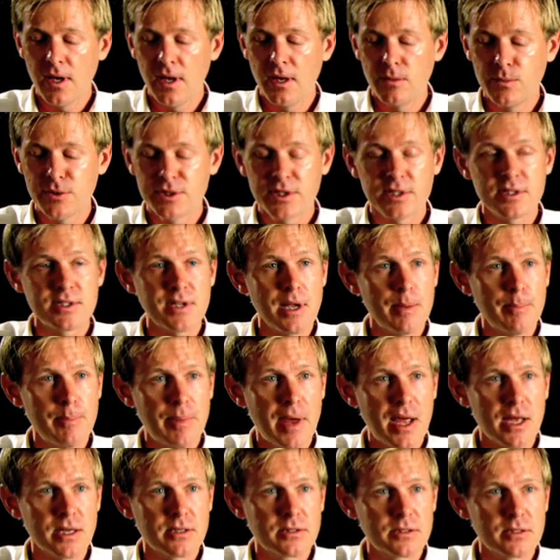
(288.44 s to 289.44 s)
which are sent
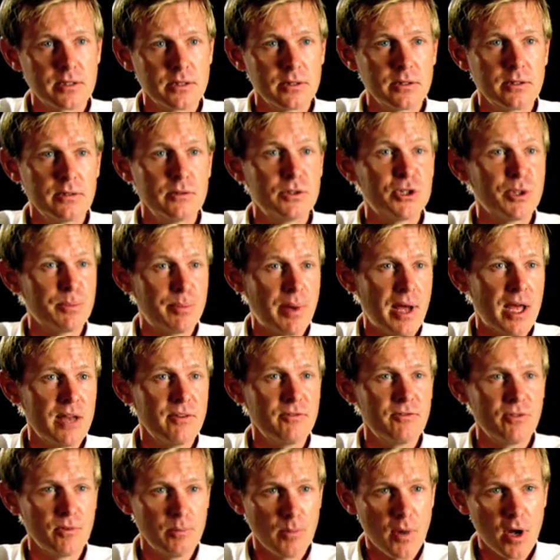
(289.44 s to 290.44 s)
back to Japan
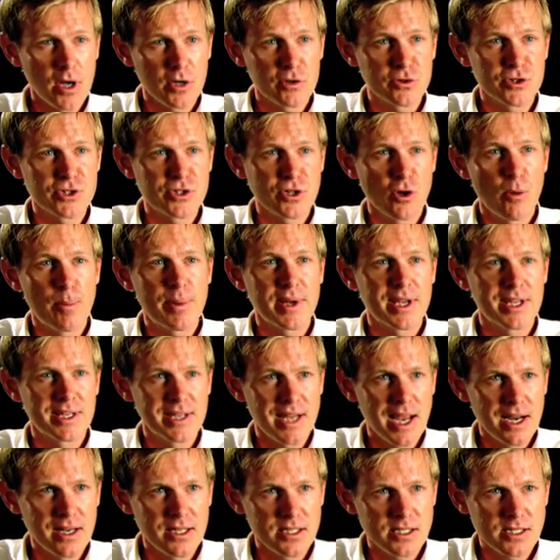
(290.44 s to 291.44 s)
for microscopic
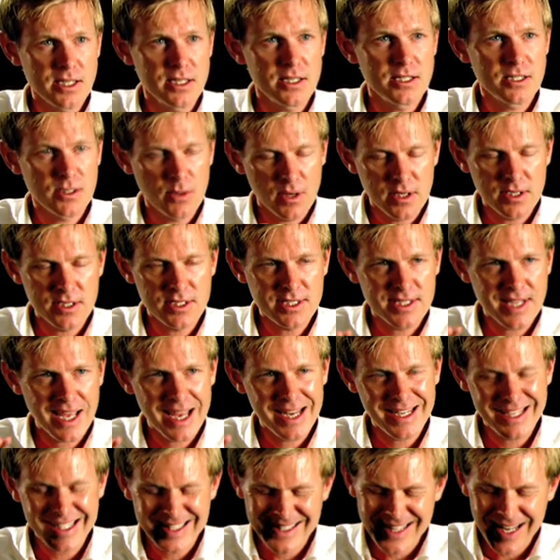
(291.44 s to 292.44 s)
analysis to
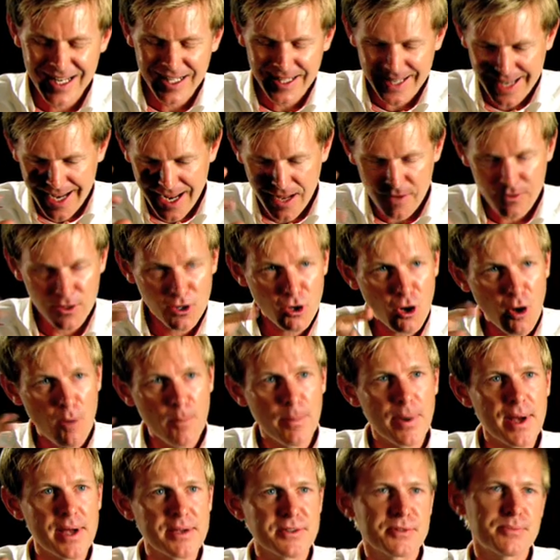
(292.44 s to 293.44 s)
understand exactly how the
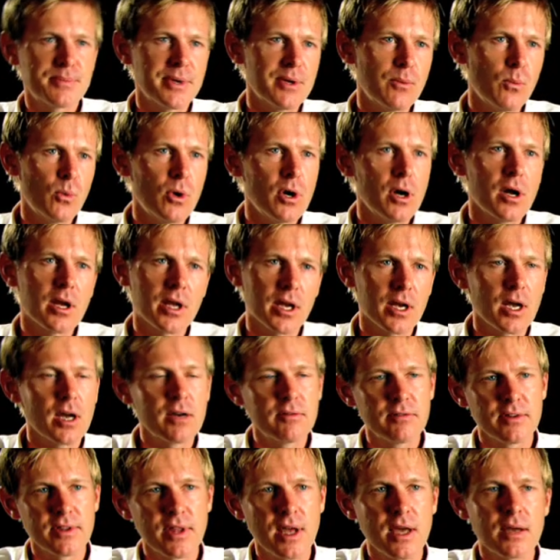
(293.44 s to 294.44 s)
compound's been working
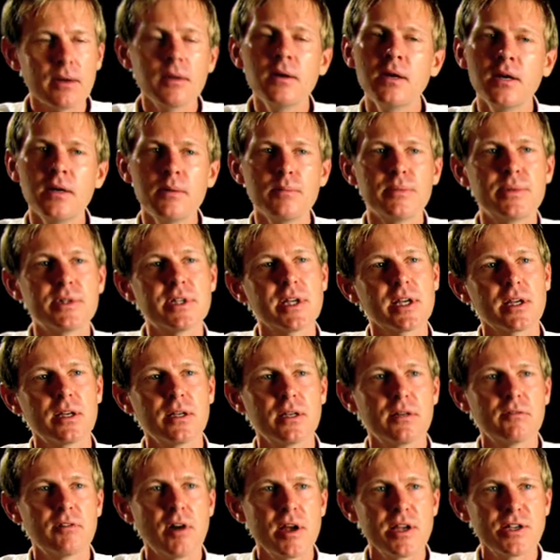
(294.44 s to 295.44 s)
over that
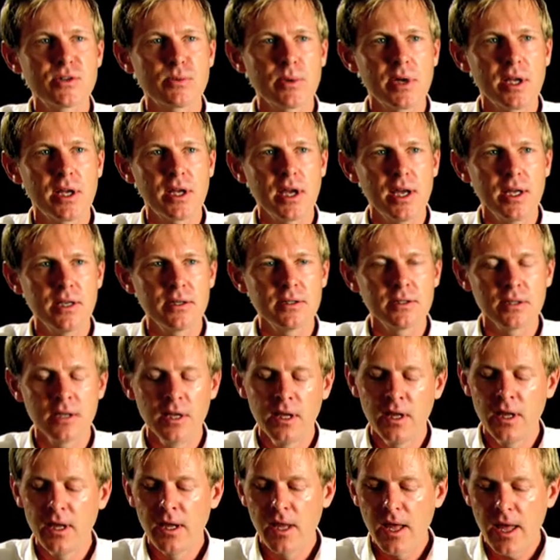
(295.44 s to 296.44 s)
particular race weekend.
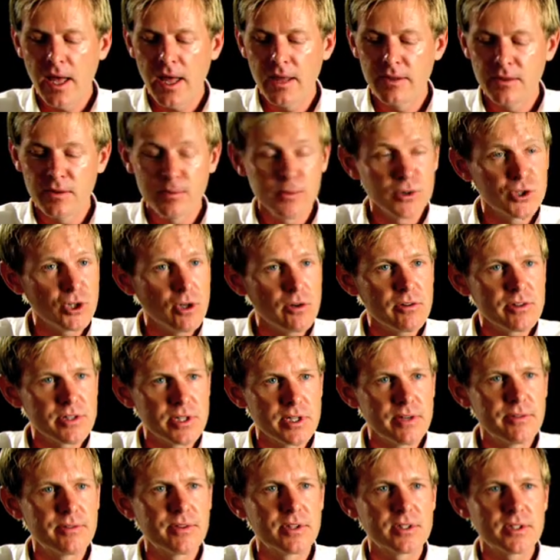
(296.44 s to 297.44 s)
And the majority
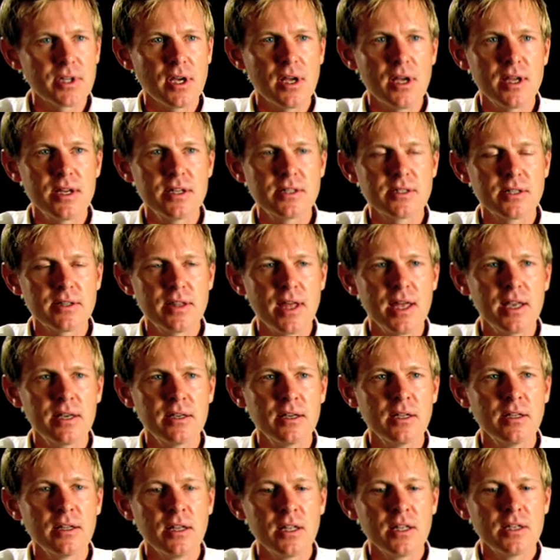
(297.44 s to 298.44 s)
of the tyres are
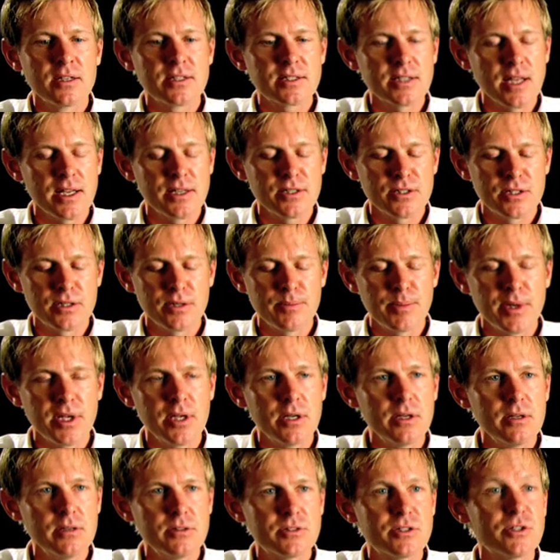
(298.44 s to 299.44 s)
then sent to be
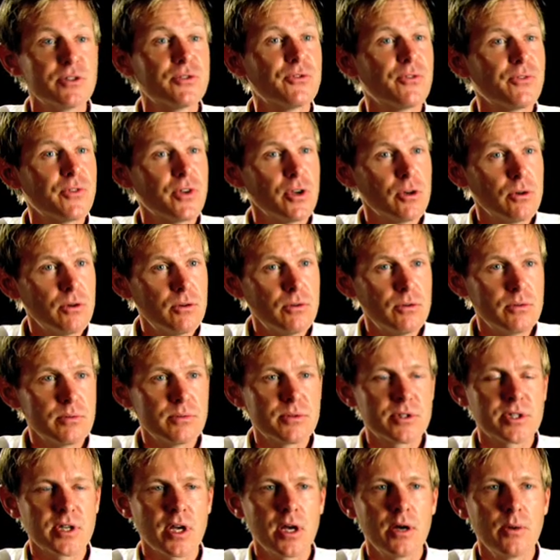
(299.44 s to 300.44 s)
used as fuel,
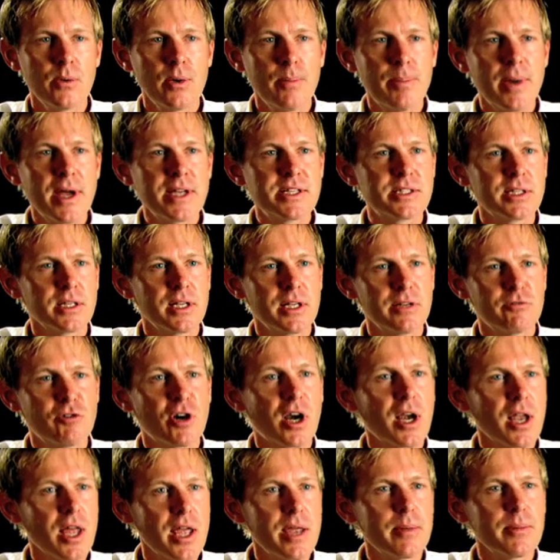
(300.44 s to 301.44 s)
so we're basically
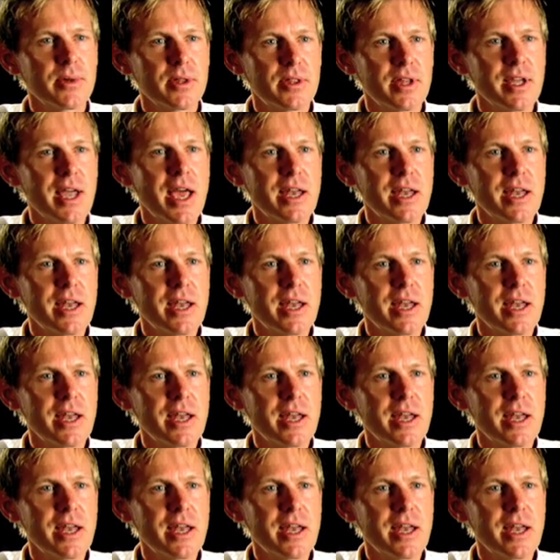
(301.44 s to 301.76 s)
reclaiming the